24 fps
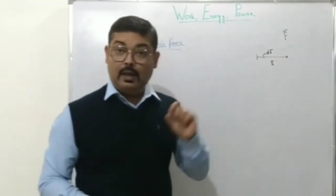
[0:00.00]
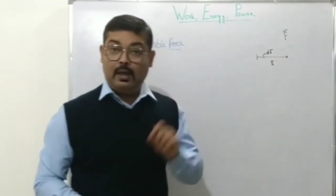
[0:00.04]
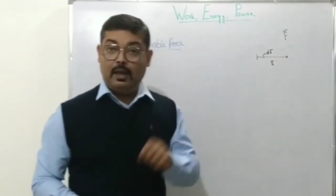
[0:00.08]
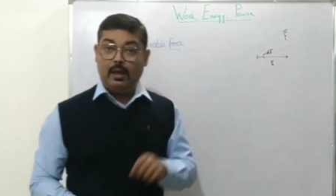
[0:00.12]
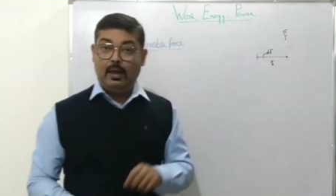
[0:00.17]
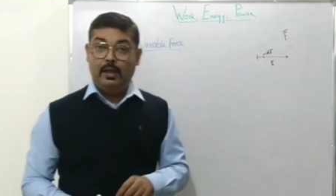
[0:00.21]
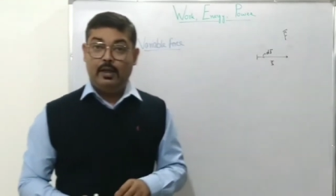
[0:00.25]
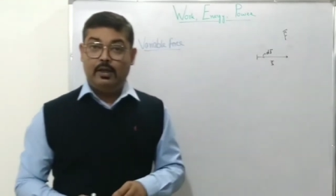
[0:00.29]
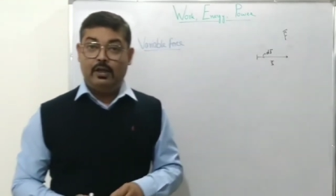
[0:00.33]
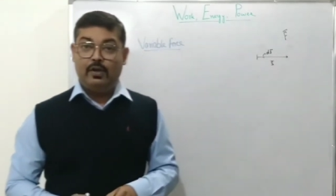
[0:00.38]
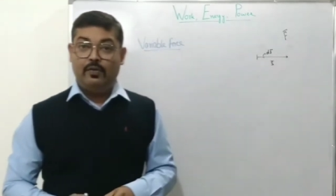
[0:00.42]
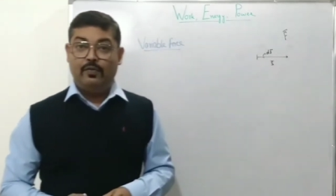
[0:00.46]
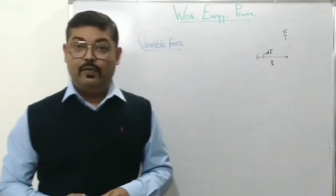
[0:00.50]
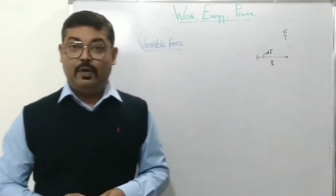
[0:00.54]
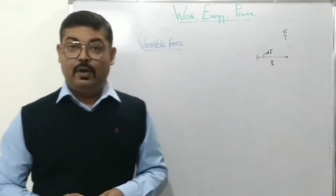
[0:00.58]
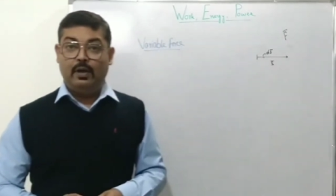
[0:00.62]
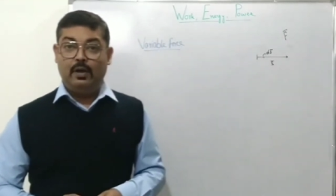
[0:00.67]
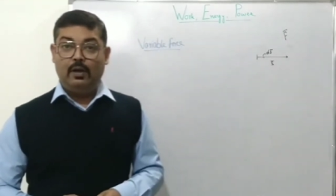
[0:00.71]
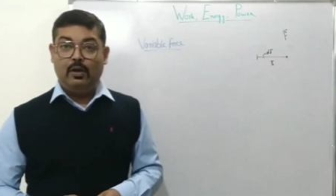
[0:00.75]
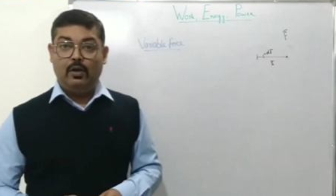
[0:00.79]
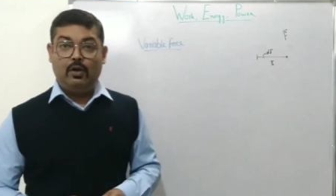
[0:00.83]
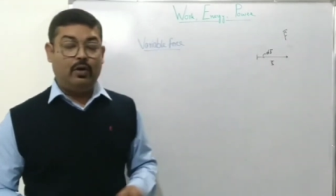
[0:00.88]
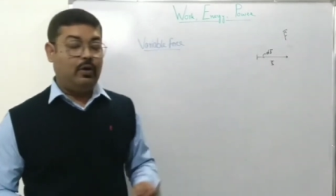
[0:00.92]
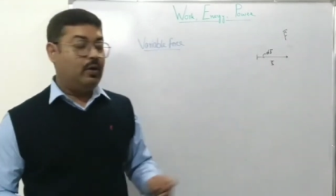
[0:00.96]
interval
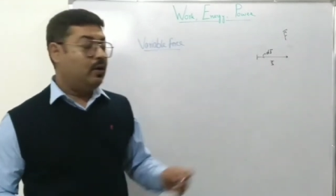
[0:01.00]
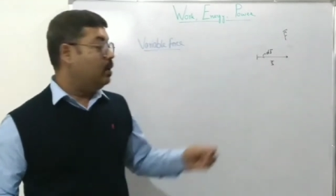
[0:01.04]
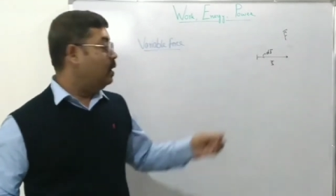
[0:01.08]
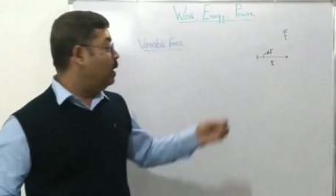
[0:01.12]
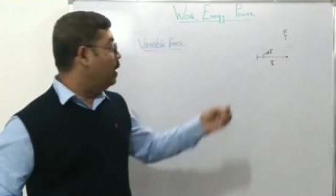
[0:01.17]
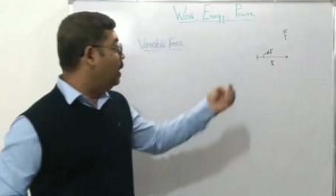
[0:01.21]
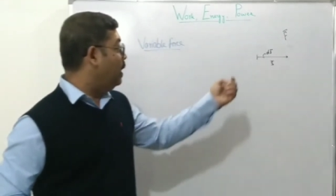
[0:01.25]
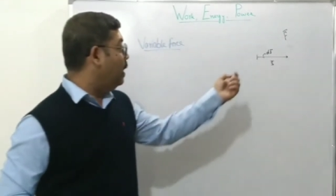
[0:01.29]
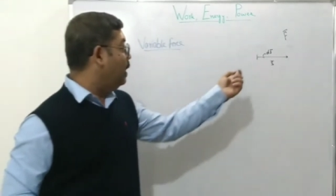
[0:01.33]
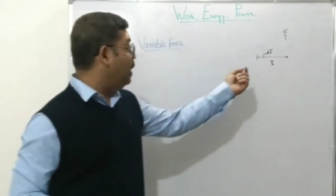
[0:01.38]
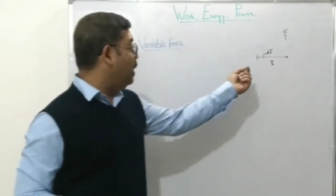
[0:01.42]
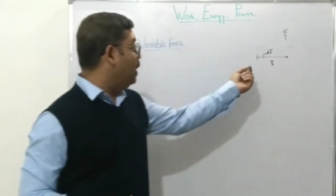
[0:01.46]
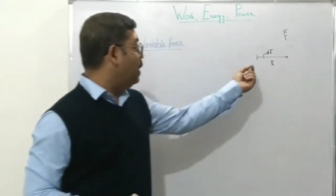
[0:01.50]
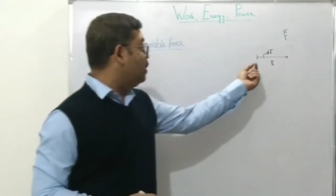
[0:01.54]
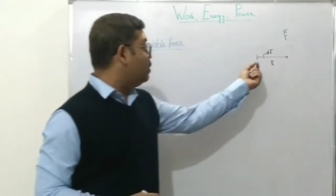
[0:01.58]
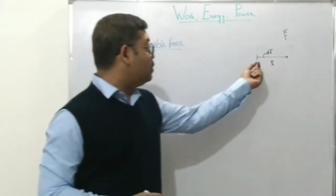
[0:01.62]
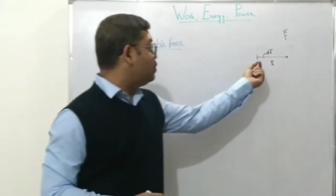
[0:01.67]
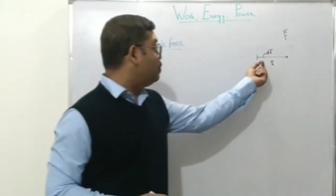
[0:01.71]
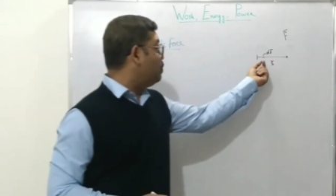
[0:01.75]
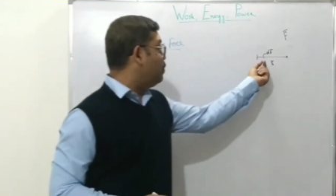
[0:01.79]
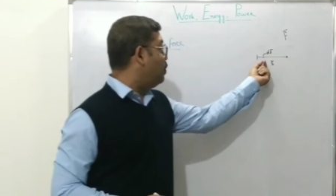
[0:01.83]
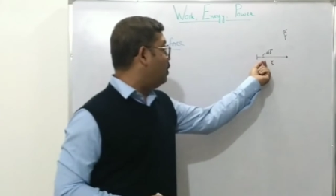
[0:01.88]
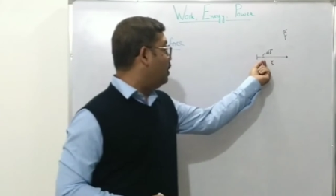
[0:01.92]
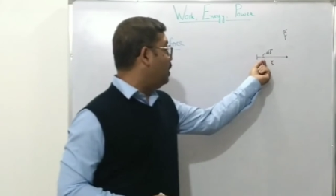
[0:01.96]
or
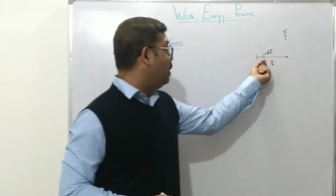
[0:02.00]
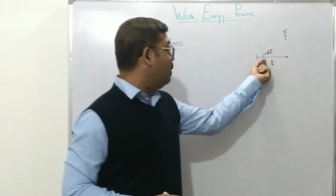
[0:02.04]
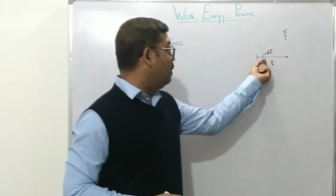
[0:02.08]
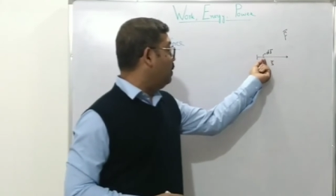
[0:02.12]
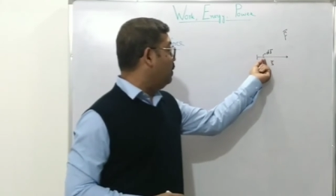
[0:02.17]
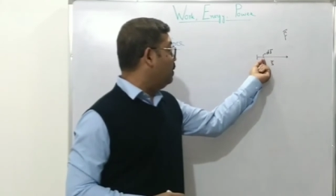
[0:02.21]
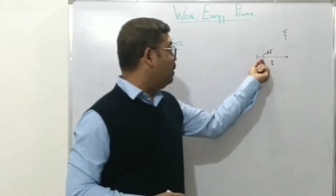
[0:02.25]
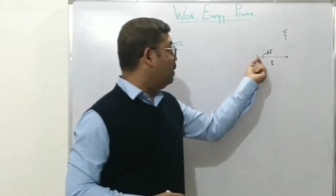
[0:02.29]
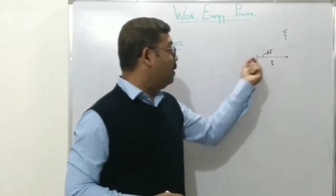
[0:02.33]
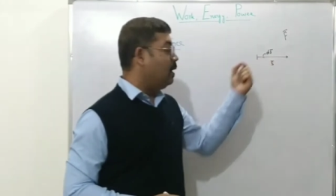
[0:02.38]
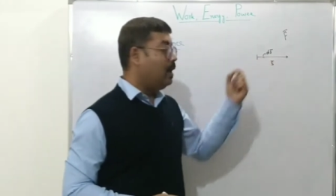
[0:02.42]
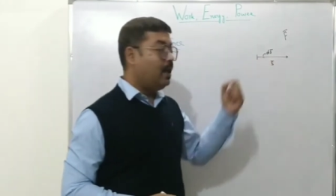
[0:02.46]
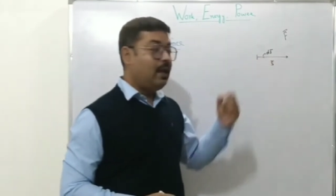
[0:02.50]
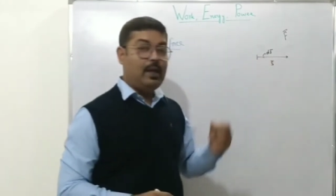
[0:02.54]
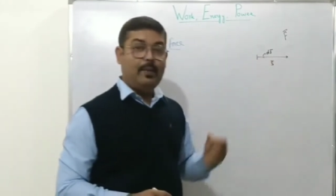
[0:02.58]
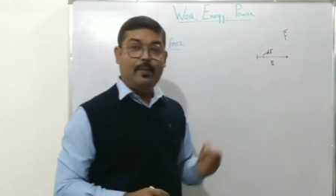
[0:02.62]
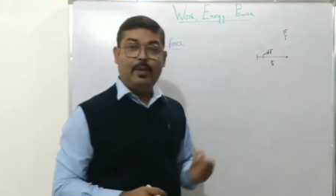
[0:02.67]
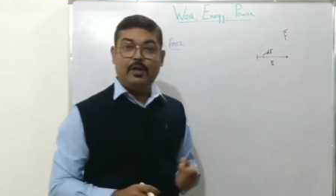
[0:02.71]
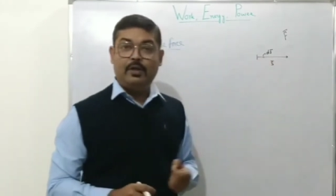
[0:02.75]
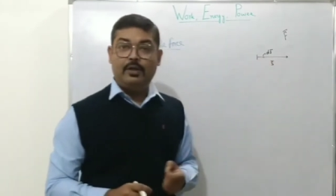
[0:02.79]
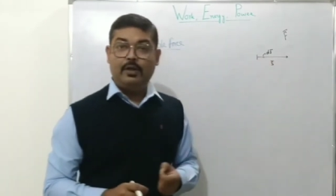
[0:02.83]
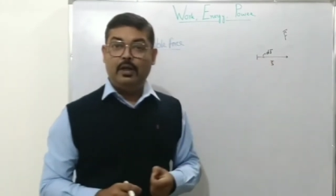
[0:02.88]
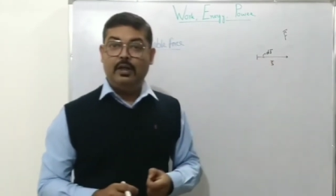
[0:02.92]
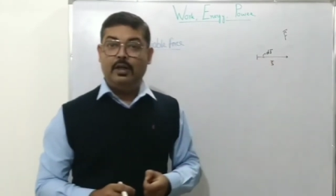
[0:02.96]
small
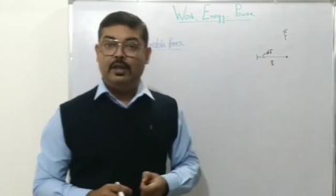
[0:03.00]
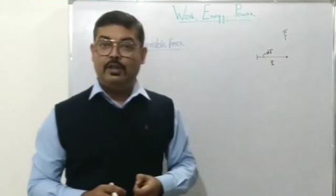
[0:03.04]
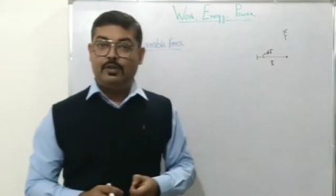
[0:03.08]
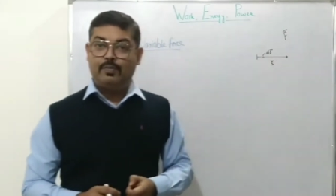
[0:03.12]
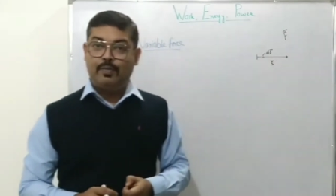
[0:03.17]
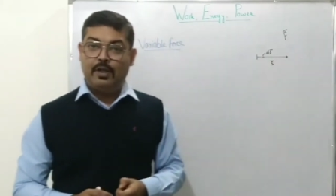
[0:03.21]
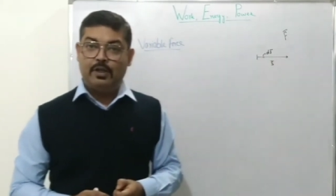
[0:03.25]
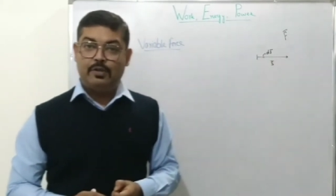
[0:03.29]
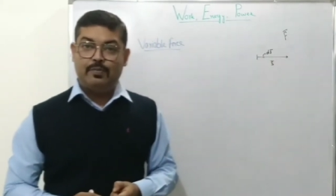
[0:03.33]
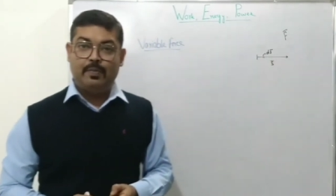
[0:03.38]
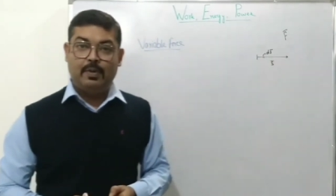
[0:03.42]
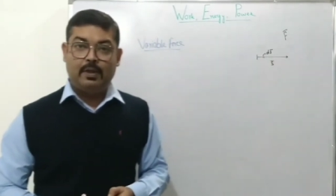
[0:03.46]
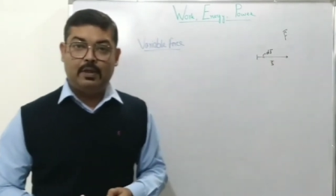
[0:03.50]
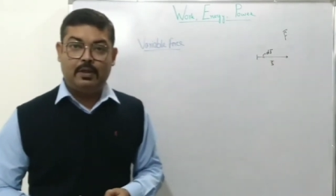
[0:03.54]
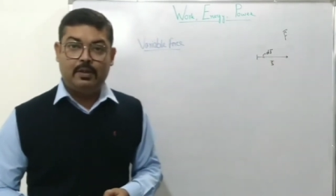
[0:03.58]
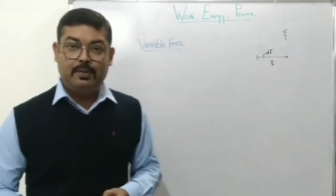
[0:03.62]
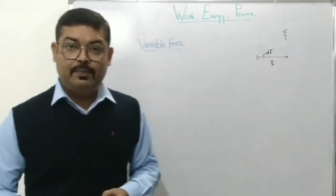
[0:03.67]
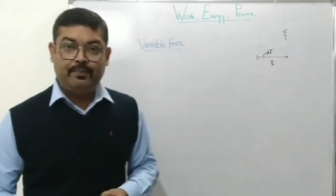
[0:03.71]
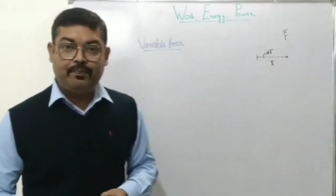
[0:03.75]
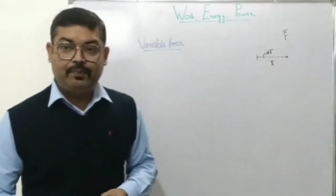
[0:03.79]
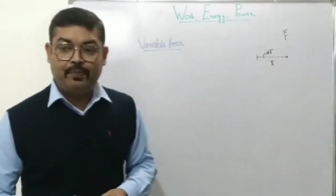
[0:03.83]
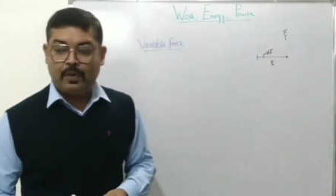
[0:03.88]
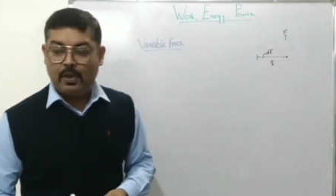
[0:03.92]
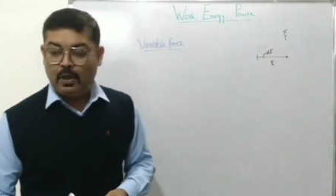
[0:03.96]
elementary displacement.
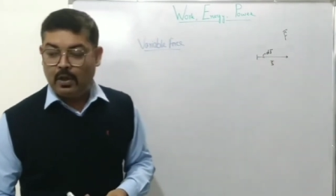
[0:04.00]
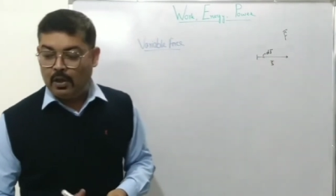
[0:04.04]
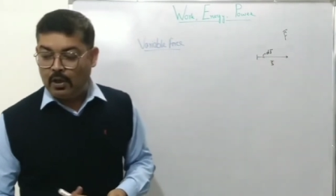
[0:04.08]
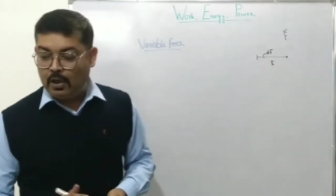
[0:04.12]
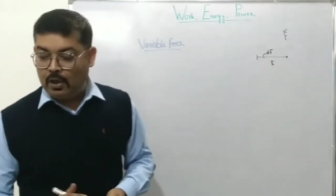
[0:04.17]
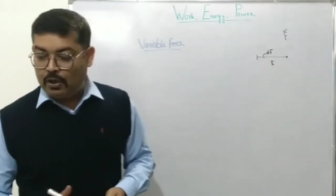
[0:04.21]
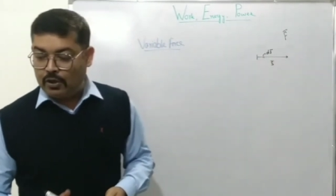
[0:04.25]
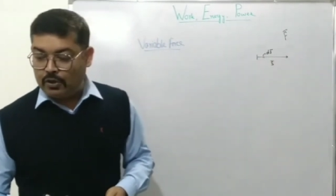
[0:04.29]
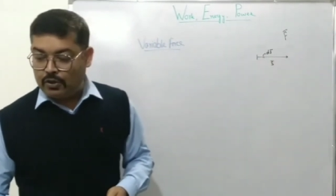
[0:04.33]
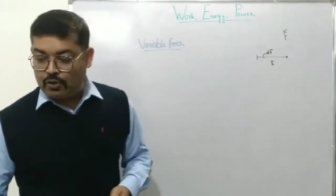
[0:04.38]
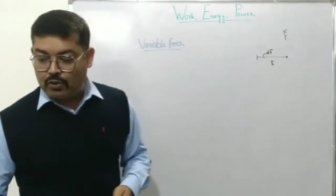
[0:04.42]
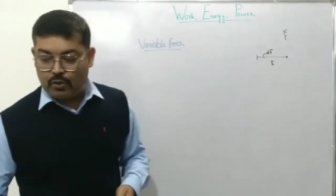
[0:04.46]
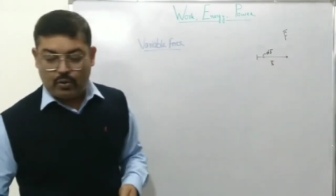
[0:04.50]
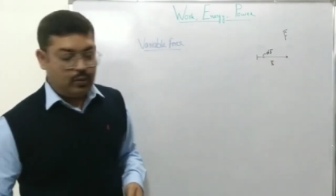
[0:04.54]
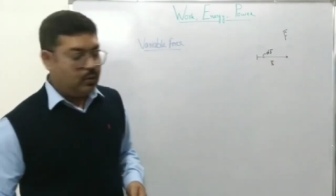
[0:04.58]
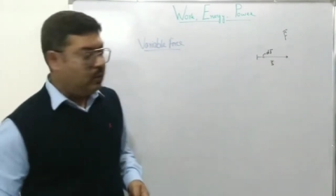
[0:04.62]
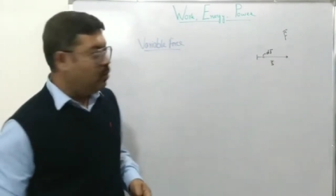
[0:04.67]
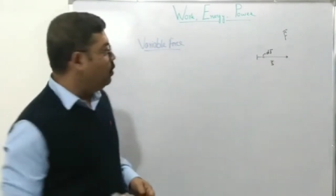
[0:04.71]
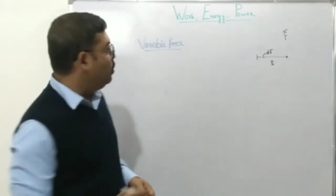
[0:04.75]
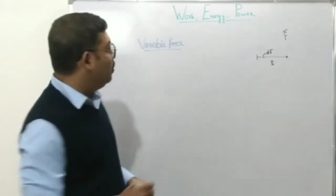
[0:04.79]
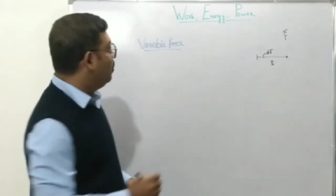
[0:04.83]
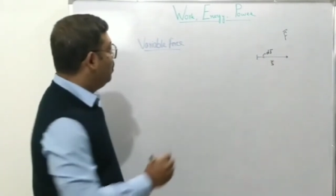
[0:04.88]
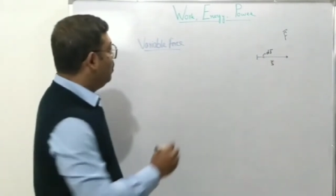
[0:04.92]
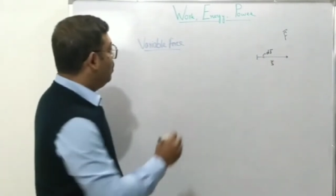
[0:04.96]

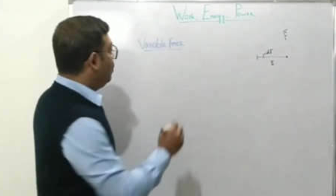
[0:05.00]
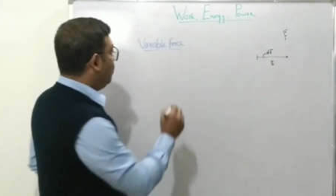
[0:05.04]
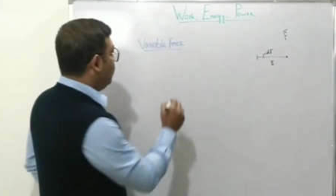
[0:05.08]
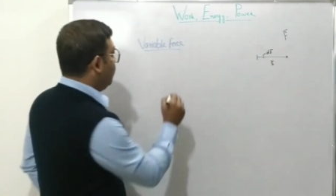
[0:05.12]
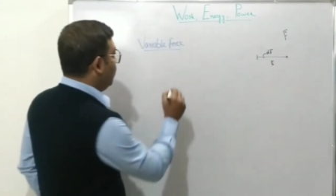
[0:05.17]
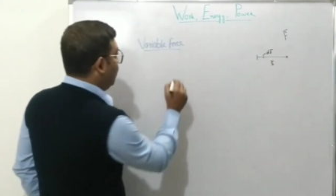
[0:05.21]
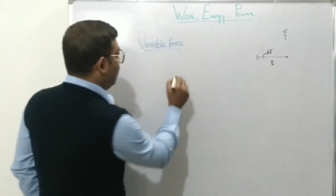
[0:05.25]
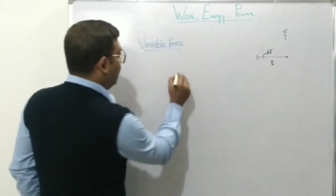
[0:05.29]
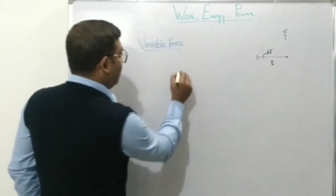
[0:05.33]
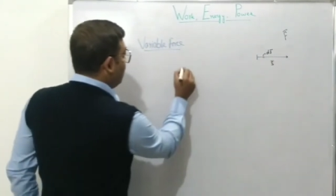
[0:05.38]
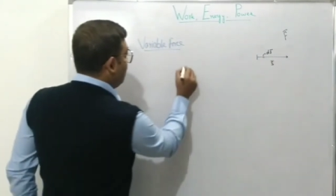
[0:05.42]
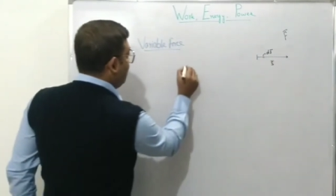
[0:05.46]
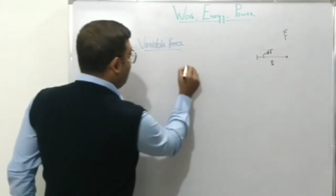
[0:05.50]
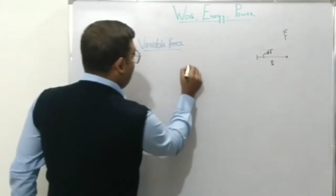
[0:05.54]
So the